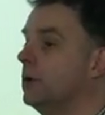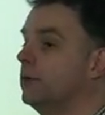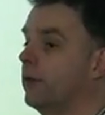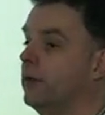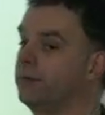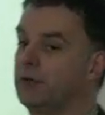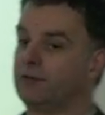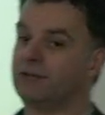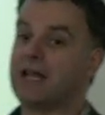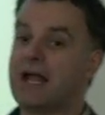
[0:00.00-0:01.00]
So
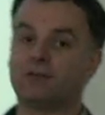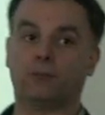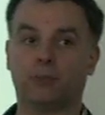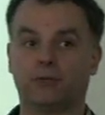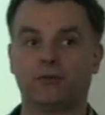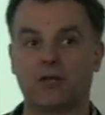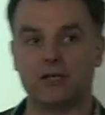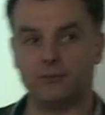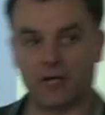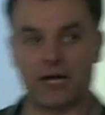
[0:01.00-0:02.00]
there's less
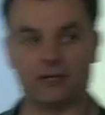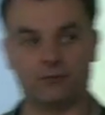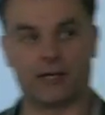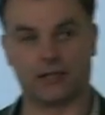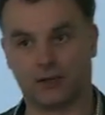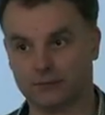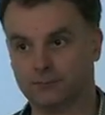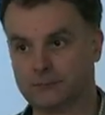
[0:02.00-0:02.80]
perceived added value.